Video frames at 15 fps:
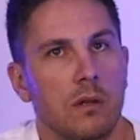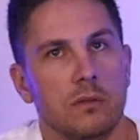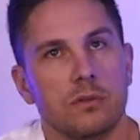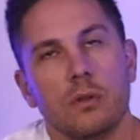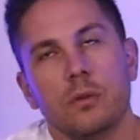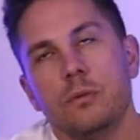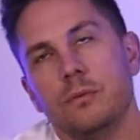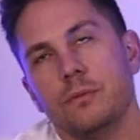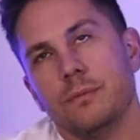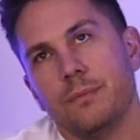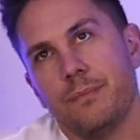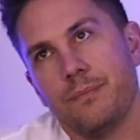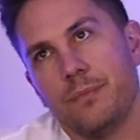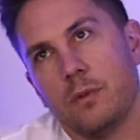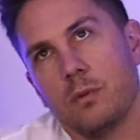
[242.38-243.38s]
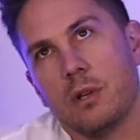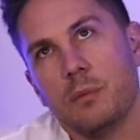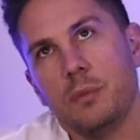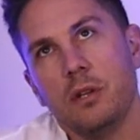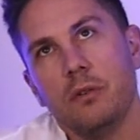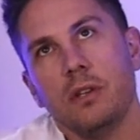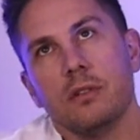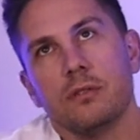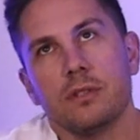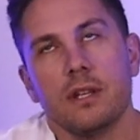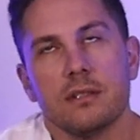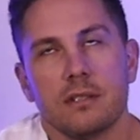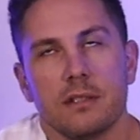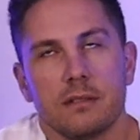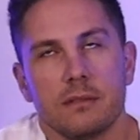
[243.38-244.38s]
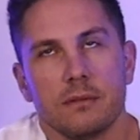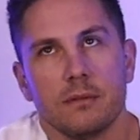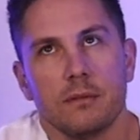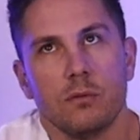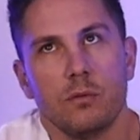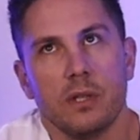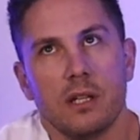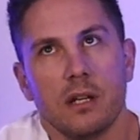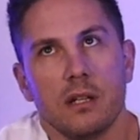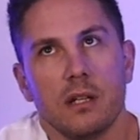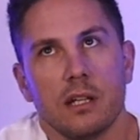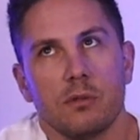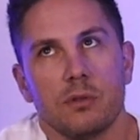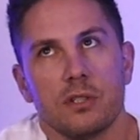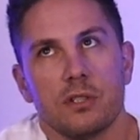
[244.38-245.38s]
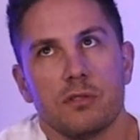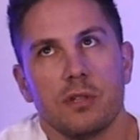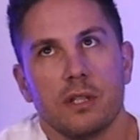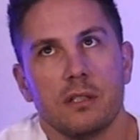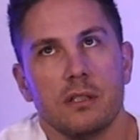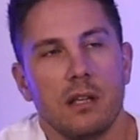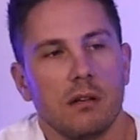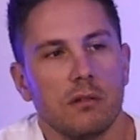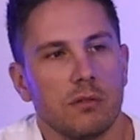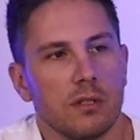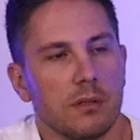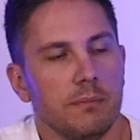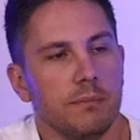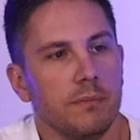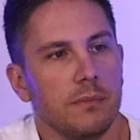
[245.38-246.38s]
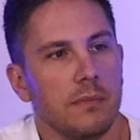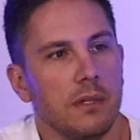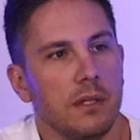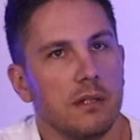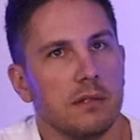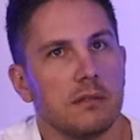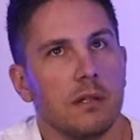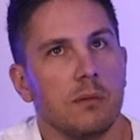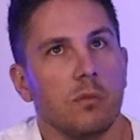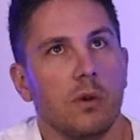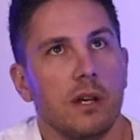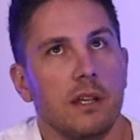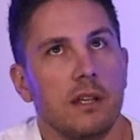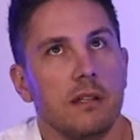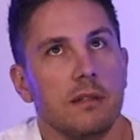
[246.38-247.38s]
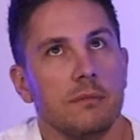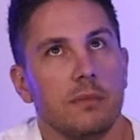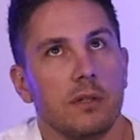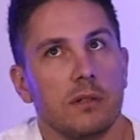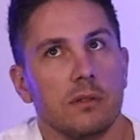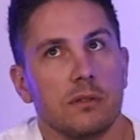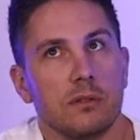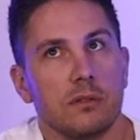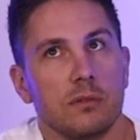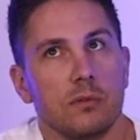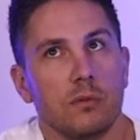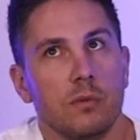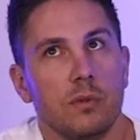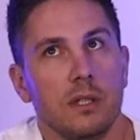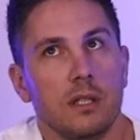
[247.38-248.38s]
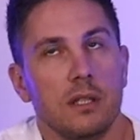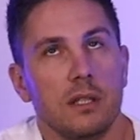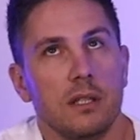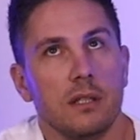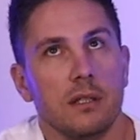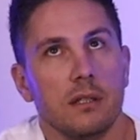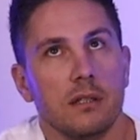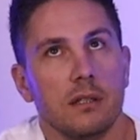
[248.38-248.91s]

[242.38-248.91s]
So what I'm hearing you say is that we kind of like restrict the algorithm in some way because we